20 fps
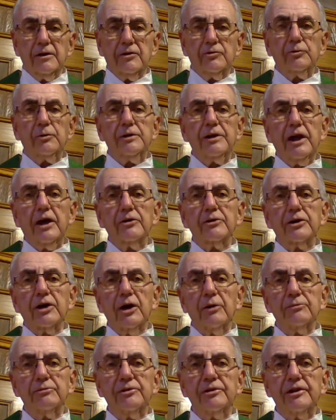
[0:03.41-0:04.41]
So we now
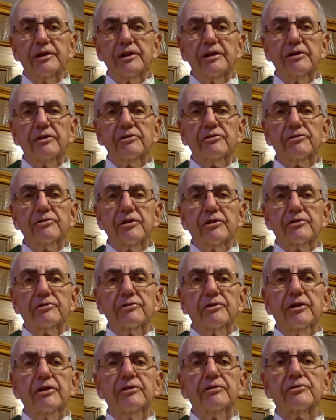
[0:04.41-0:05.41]
come to the
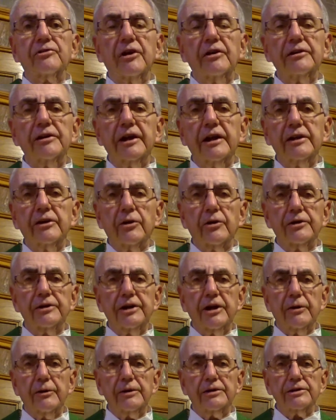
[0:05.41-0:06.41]
16th Sunday in
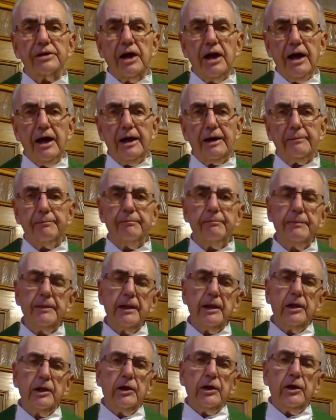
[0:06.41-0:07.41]
Ordinary Time.
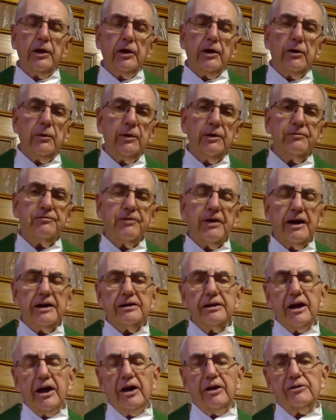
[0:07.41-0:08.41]
We
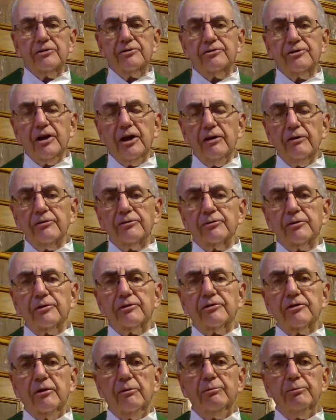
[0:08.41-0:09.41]
find ourselves with
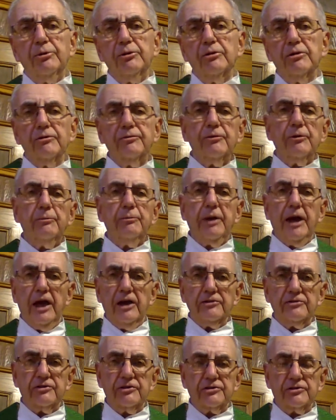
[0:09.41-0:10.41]
some beautiful
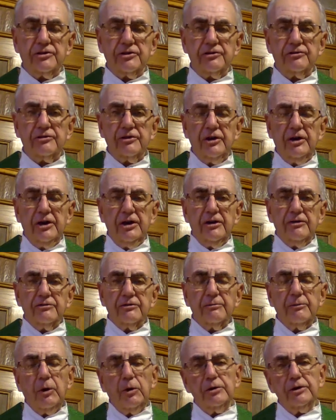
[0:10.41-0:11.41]
passages
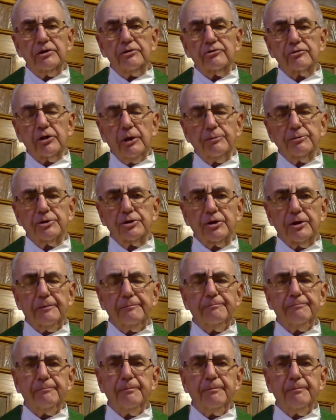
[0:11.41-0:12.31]
from Holy Scripture,